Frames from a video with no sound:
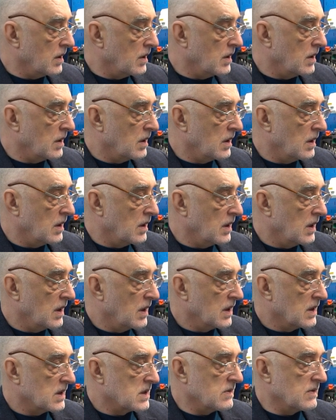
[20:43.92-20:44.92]

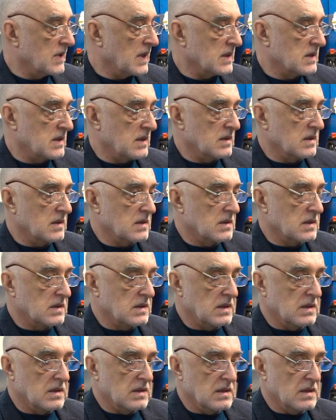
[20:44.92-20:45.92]

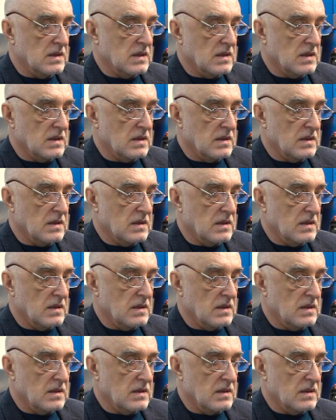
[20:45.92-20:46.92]

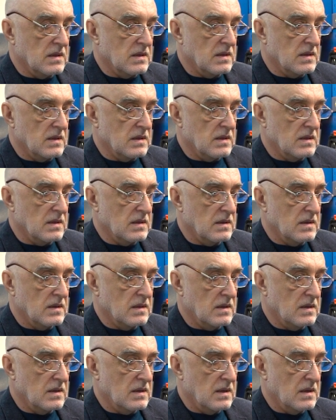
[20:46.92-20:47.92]

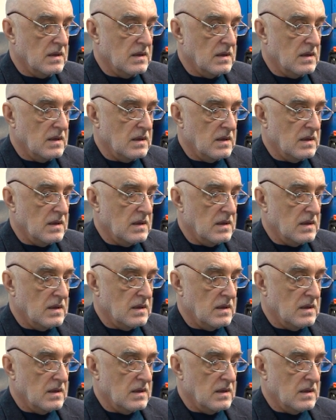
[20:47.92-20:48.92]

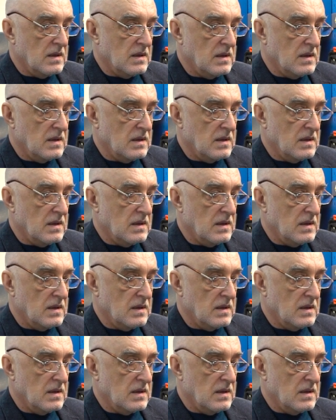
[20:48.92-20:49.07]
Nothing is said.